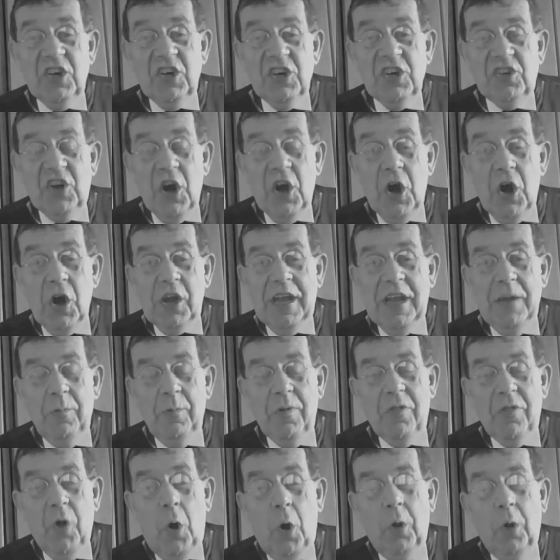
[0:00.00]
turkey
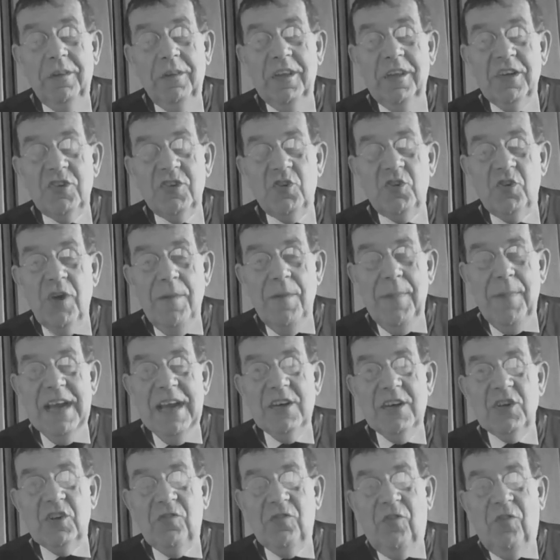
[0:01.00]
with all the
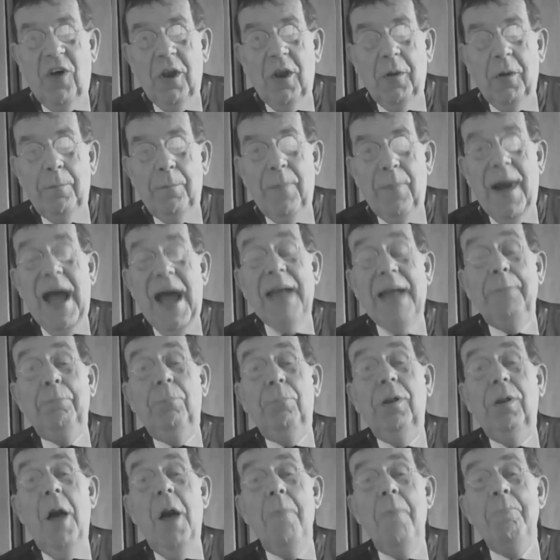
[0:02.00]
trimmings, followed by
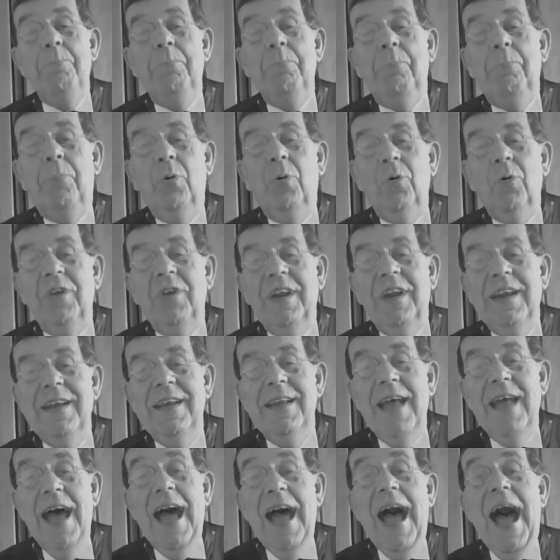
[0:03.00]
plum
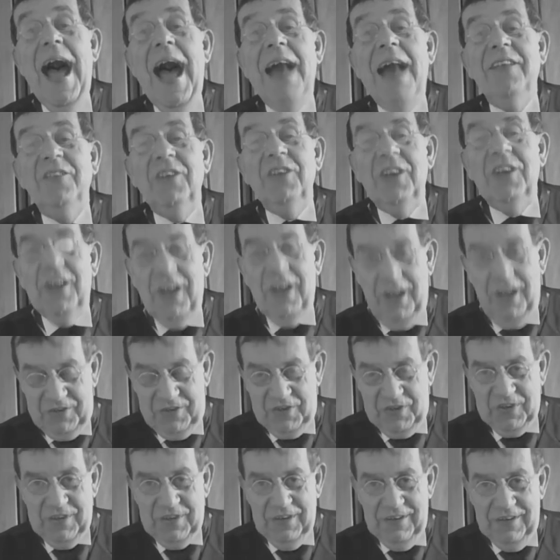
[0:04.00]
pudding and
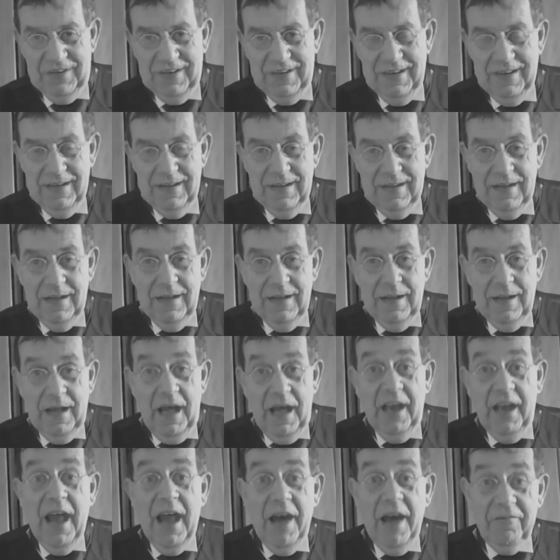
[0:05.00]
custard.
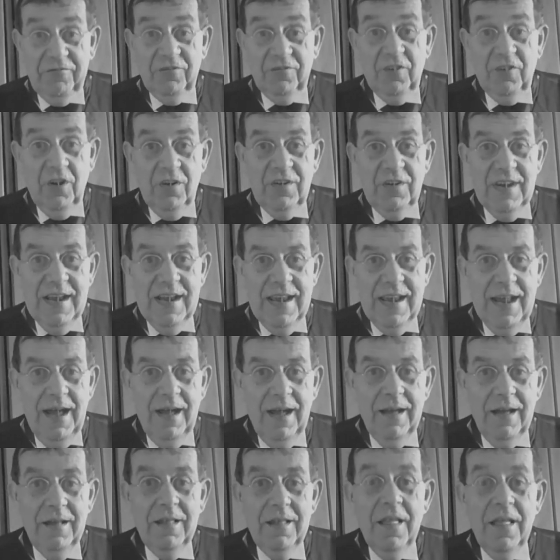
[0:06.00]
And after dinner
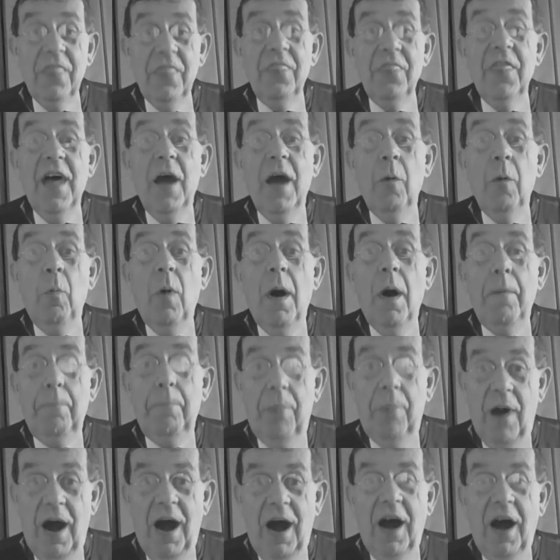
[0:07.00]
there were
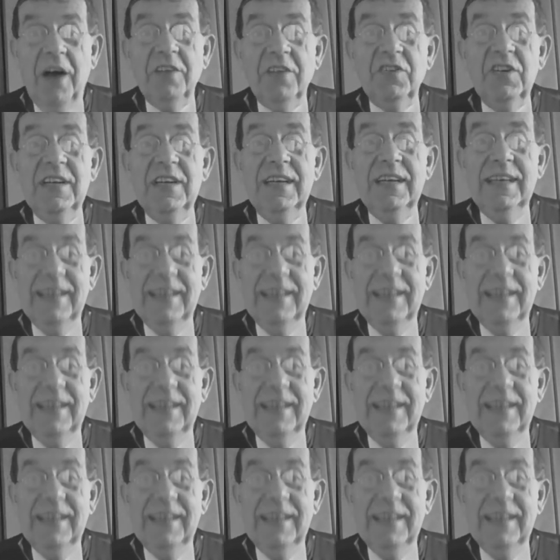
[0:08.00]
party